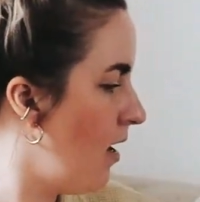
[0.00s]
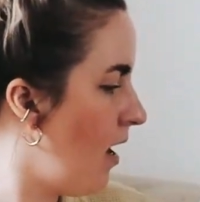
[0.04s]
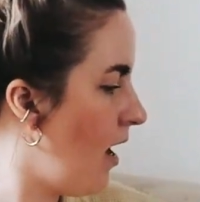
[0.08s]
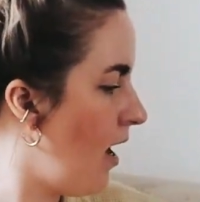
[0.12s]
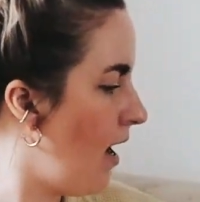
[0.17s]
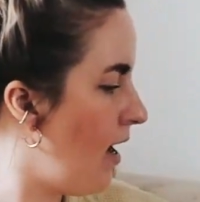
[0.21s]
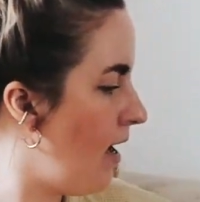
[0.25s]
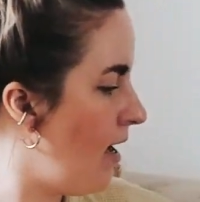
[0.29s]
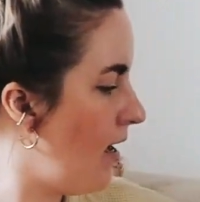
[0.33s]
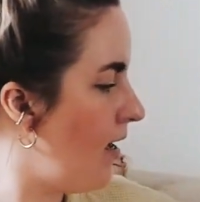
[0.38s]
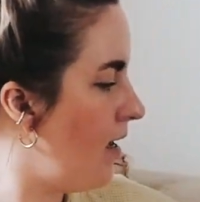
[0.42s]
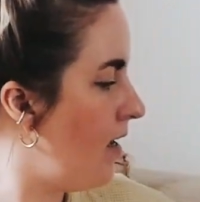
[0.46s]

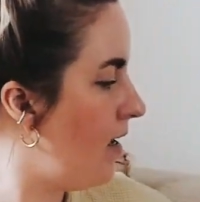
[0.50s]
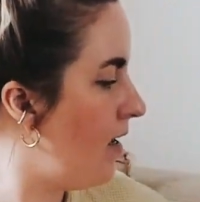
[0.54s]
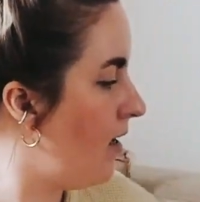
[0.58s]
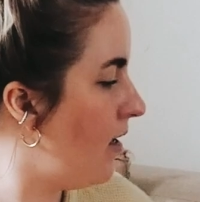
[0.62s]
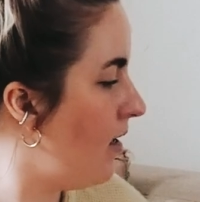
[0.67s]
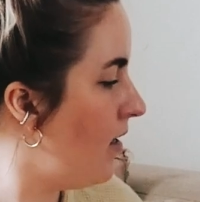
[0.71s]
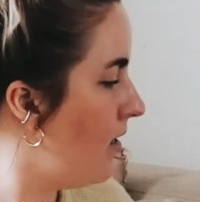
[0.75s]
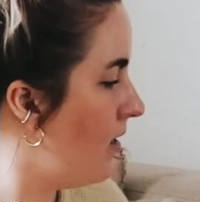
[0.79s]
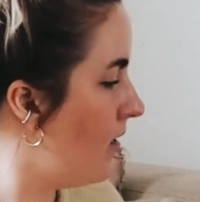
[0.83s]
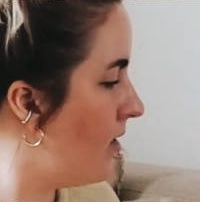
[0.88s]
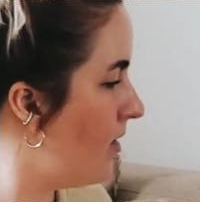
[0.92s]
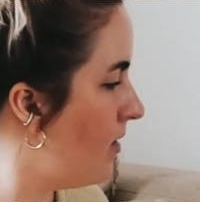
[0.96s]

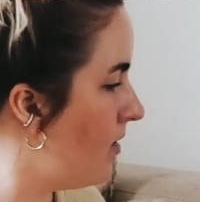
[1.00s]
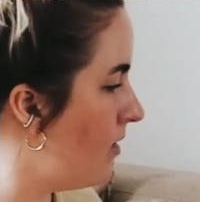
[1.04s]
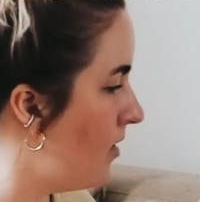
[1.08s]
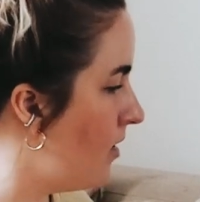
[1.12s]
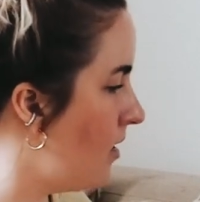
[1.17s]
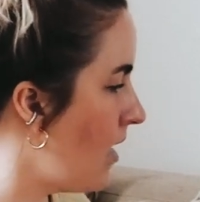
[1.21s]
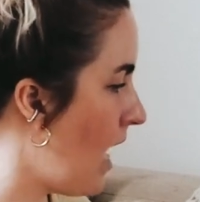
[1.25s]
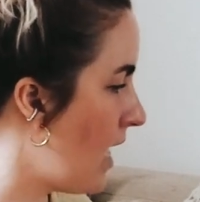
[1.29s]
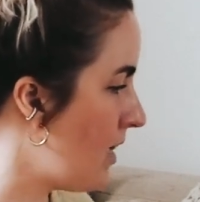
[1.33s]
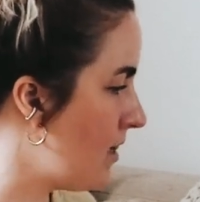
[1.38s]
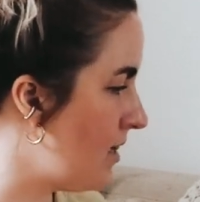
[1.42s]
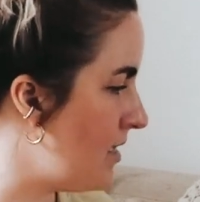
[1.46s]
I
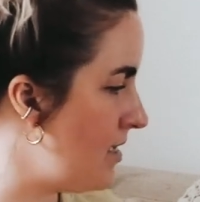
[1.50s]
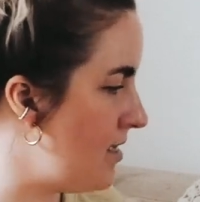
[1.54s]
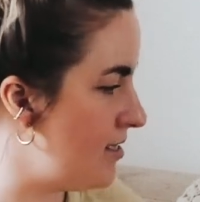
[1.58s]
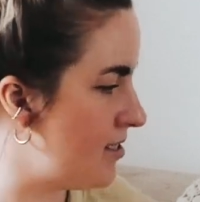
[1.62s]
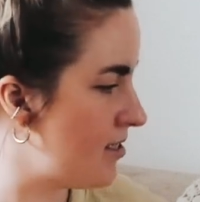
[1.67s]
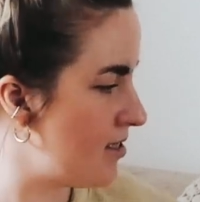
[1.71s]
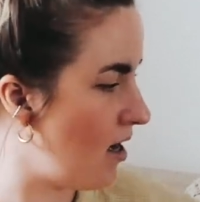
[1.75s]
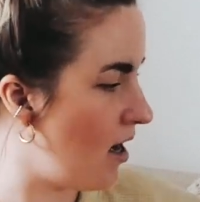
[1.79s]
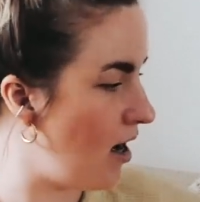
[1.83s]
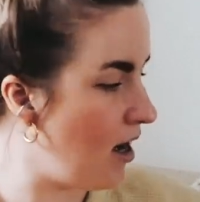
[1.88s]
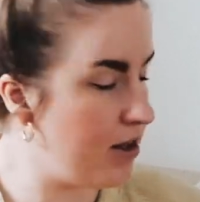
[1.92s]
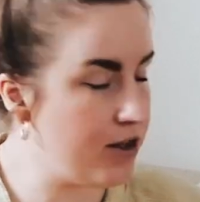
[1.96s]
got
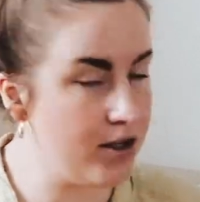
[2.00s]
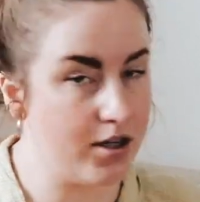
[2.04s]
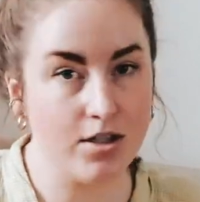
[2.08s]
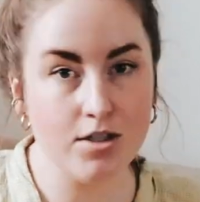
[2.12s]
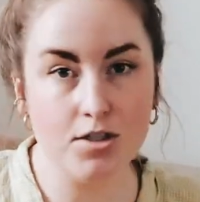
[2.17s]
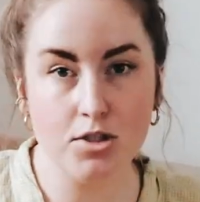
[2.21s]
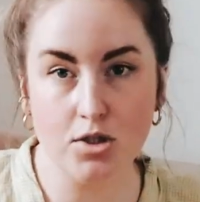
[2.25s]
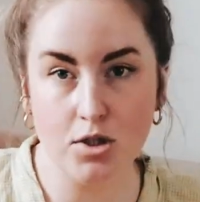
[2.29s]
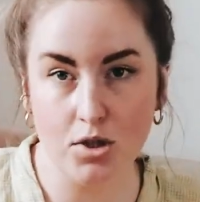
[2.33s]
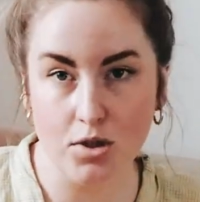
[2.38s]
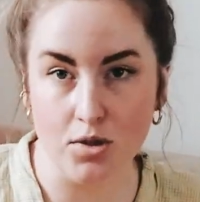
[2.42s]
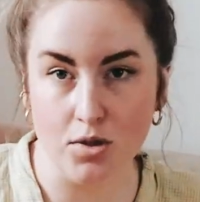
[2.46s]
these other
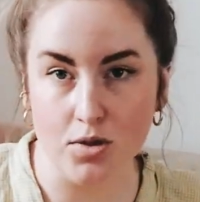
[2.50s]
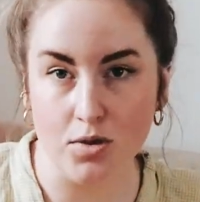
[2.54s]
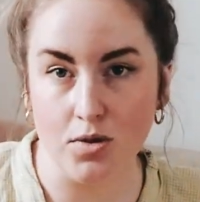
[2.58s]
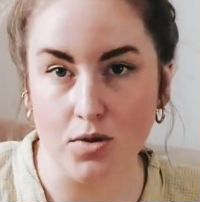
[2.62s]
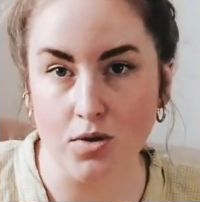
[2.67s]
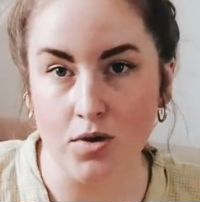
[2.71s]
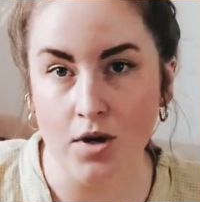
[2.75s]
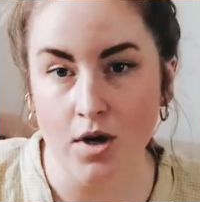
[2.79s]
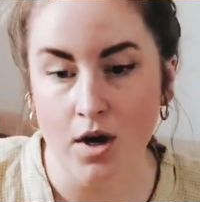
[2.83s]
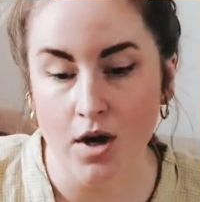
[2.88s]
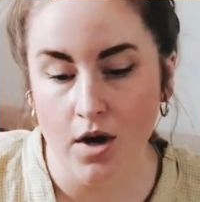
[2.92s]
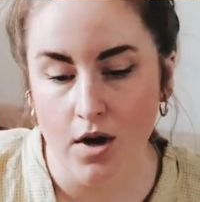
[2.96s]
two